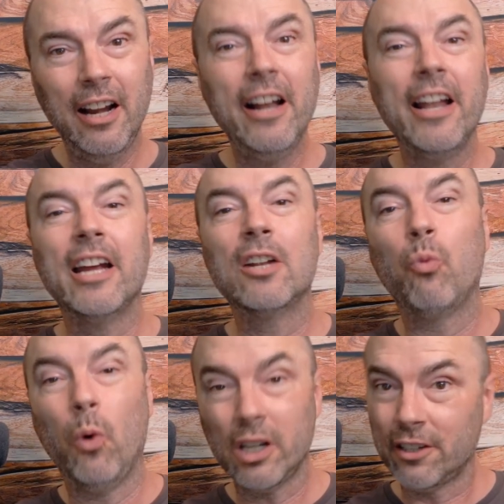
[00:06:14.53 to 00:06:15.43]
and
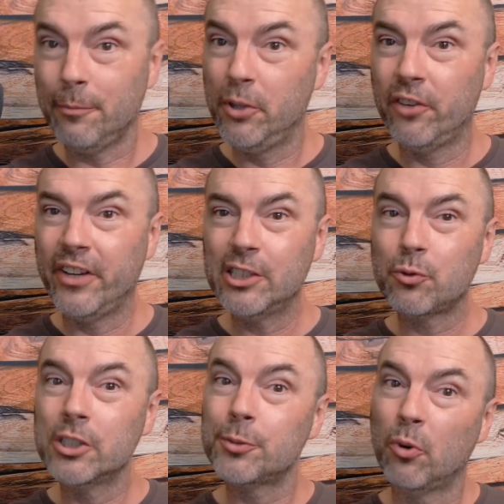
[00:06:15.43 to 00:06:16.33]
one of the movies
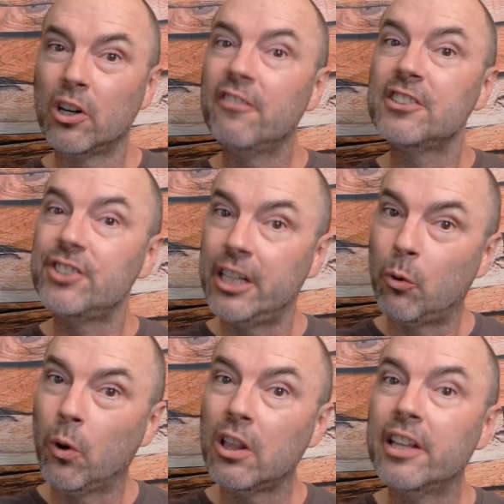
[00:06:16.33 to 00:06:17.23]
was more of a
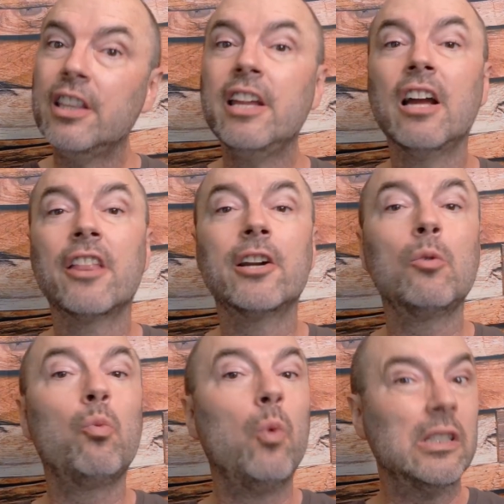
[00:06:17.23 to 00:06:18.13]
sequel and the other
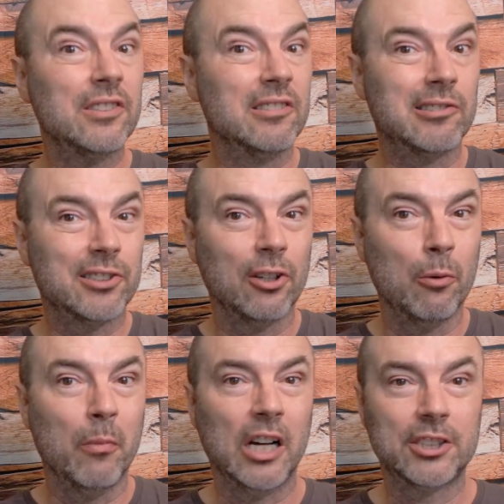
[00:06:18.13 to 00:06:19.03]
wasn't so
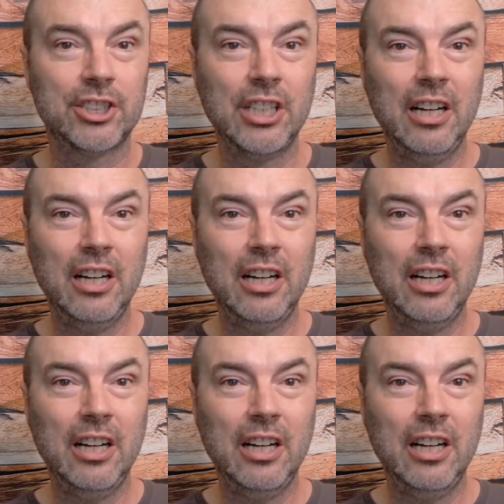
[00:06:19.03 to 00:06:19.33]
much.